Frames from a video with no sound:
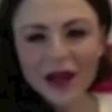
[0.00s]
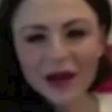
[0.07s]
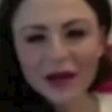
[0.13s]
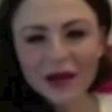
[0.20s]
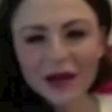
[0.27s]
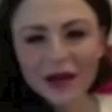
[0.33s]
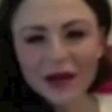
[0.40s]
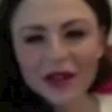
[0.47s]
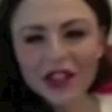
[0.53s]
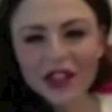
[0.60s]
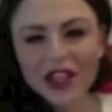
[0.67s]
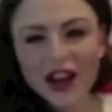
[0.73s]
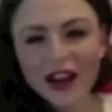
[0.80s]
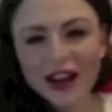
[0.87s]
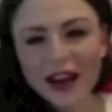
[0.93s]
I'm here with
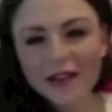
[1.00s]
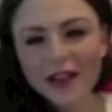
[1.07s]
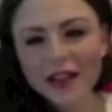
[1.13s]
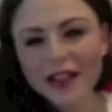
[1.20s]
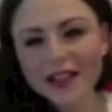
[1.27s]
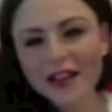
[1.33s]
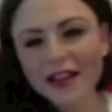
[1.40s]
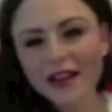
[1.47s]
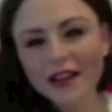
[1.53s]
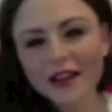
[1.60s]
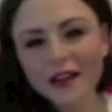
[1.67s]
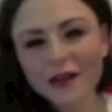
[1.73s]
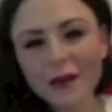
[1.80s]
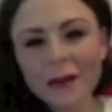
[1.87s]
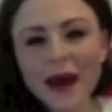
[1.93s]
Sean Evans
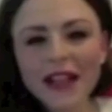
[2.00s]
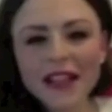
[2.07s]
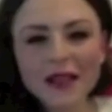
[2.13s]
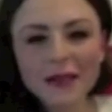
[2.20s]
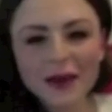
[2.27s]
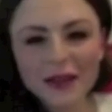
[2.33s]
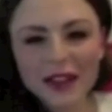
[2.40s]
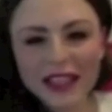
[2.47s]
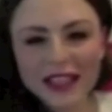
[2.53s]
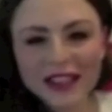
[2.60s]
from Back to